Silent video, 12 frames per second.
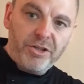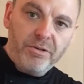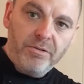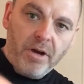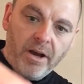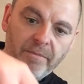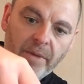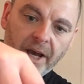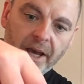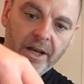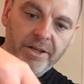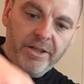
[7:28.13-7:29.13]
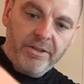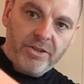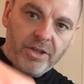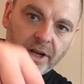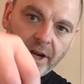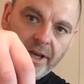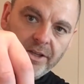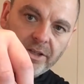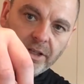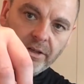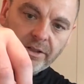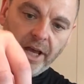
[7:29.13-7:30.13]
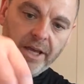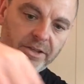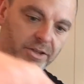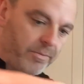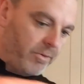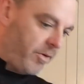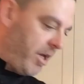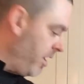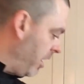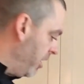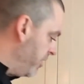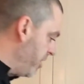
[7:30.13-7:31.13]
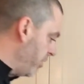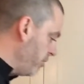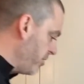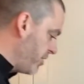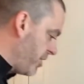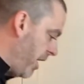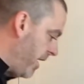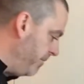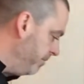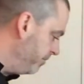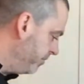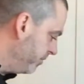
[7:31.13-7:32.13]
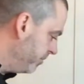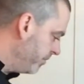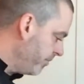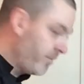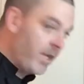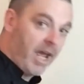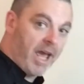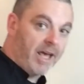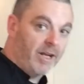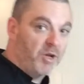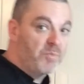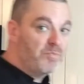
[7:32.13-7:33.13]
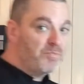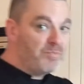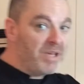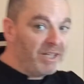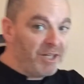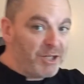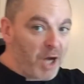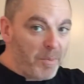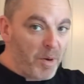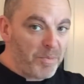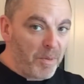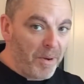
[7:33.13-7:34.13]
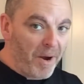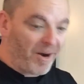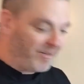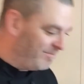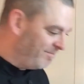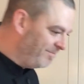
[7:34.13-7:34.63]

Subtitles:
2 of my onions and a nice little dice. Okay, I'm gonna set those aside and peel and chop up the pear.